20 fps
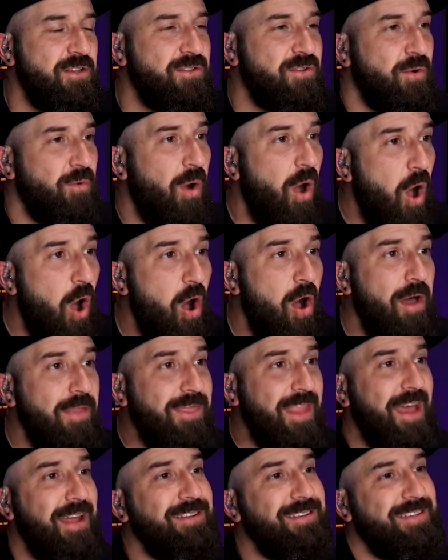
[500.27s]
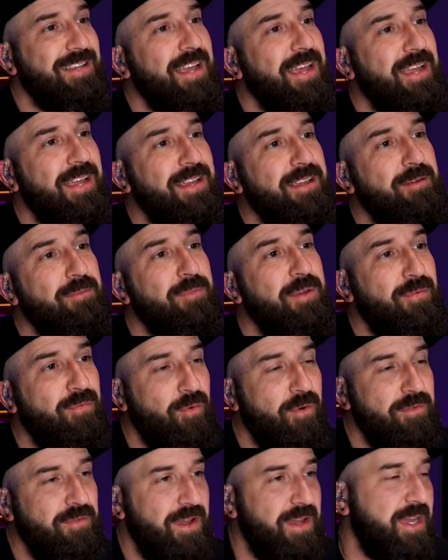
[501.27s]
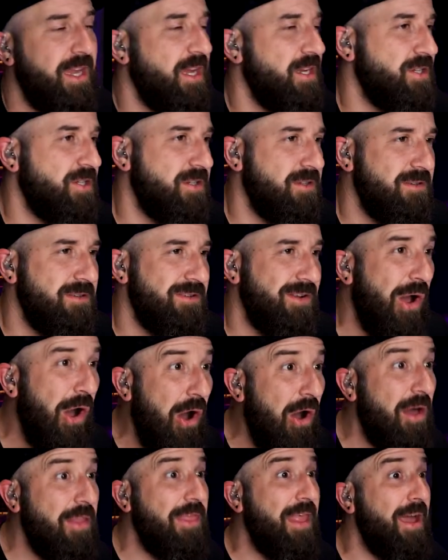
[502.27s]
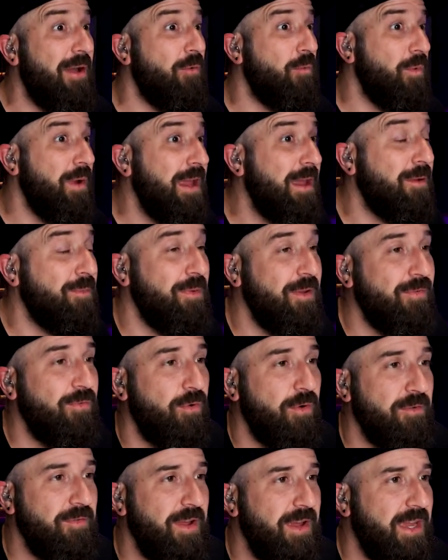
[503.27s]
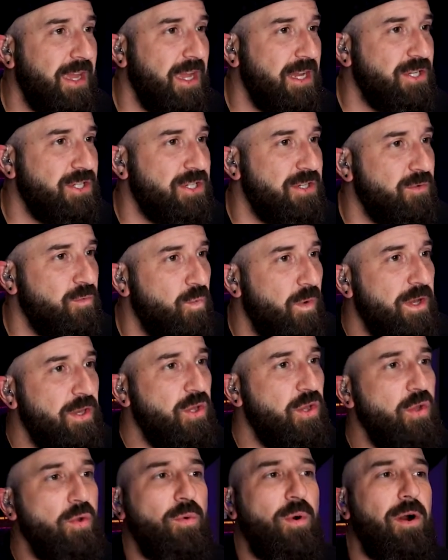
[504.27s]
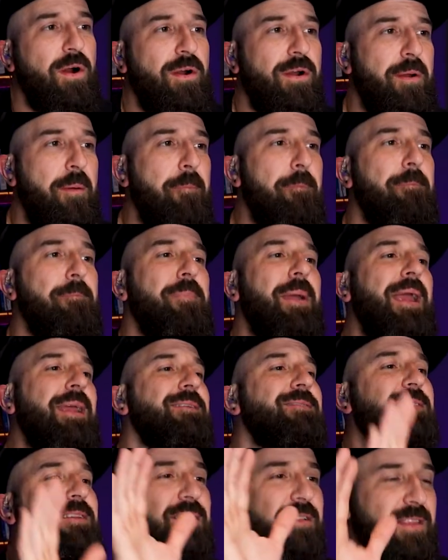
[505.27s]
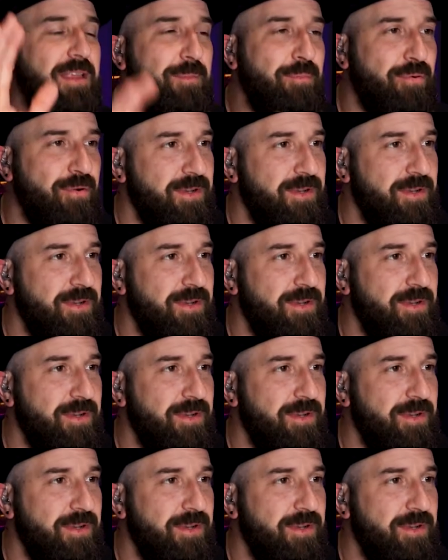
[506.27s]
So on that day before vacation, on that week before vacation, when you are amazingly